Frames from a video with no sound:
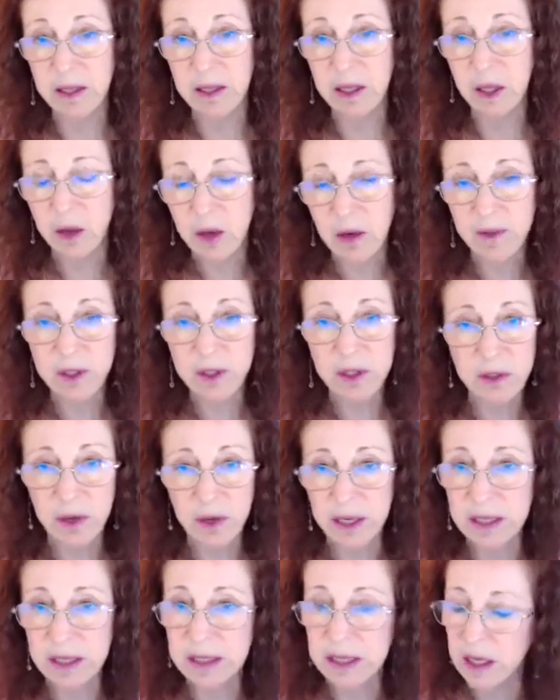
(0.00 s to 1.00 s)
the universe is
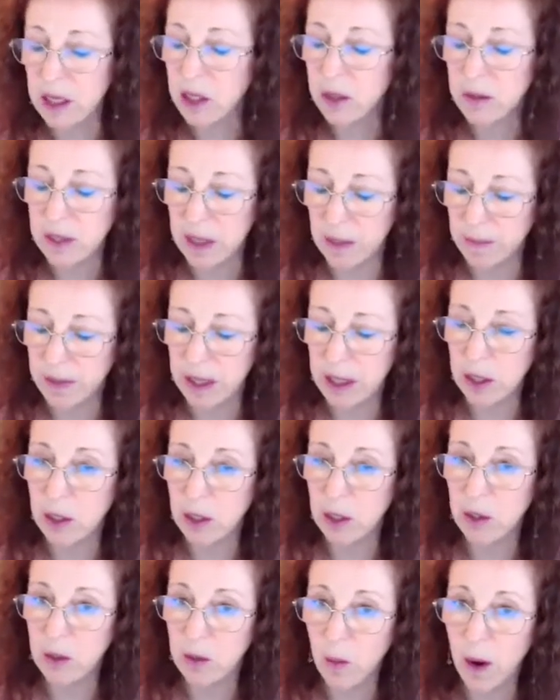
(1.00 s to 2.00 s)
trying to tell you something.
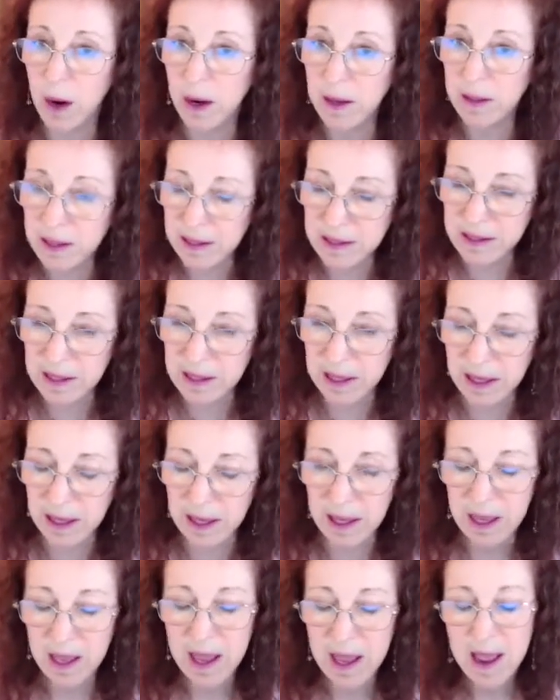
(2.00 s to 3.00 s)
You aren't listening.